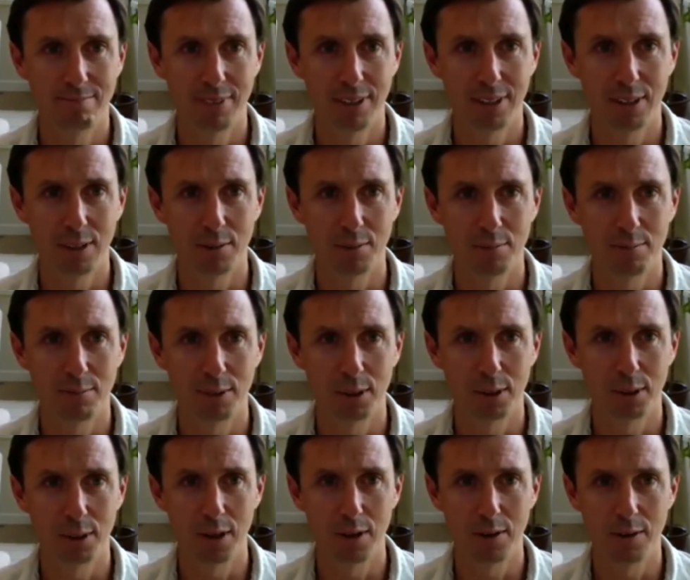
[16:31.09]
to
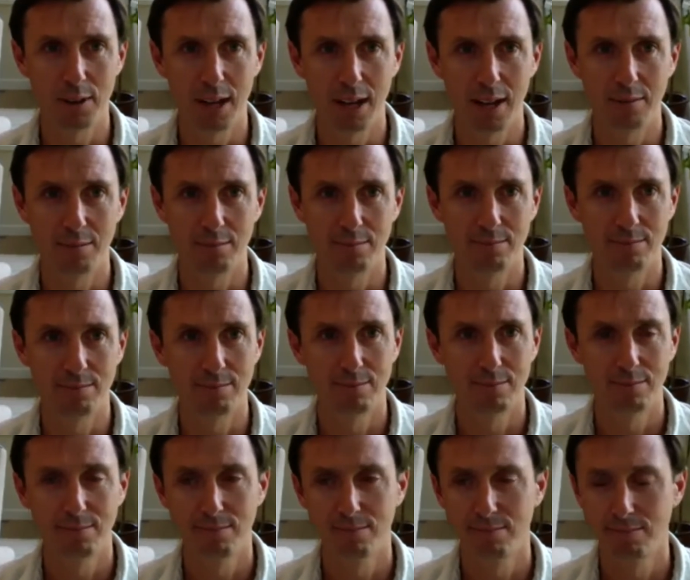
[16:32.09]
look under
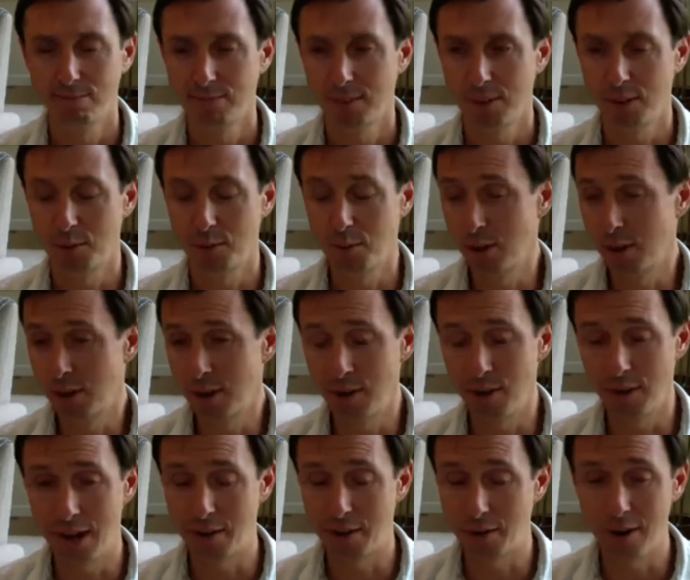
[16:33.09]

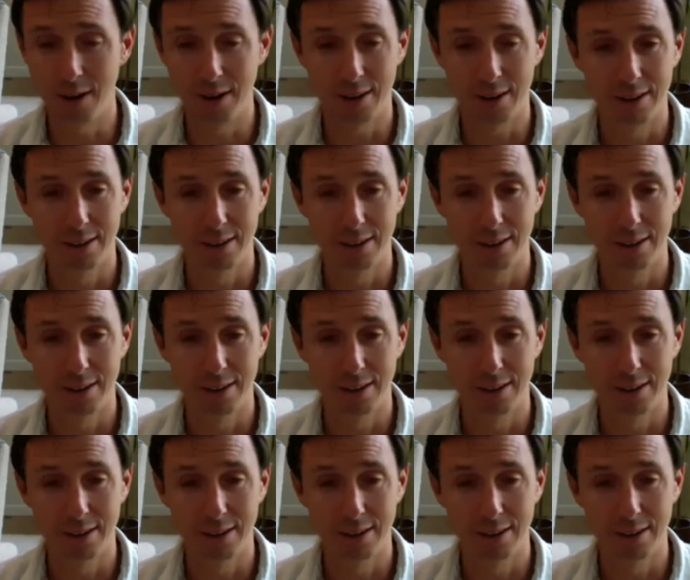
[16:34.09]
that rock.